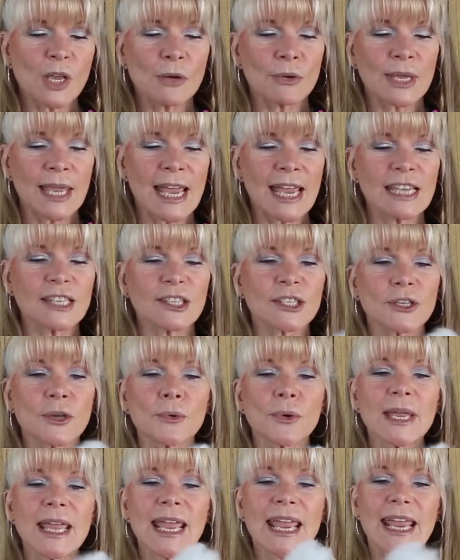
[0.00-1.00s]
Okay,
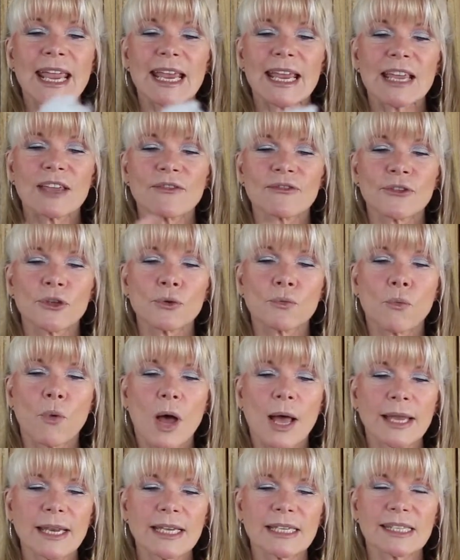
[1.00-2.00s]
so if you
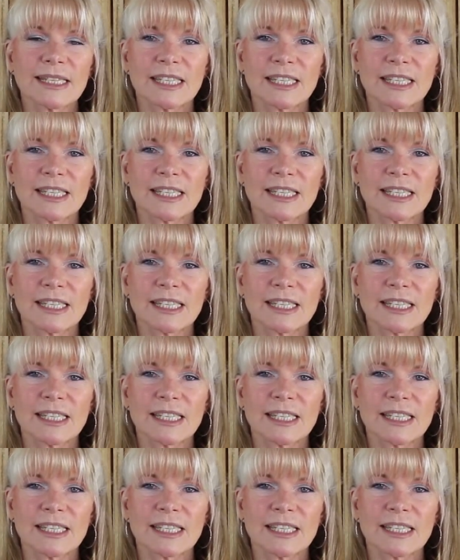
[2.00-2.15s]
want it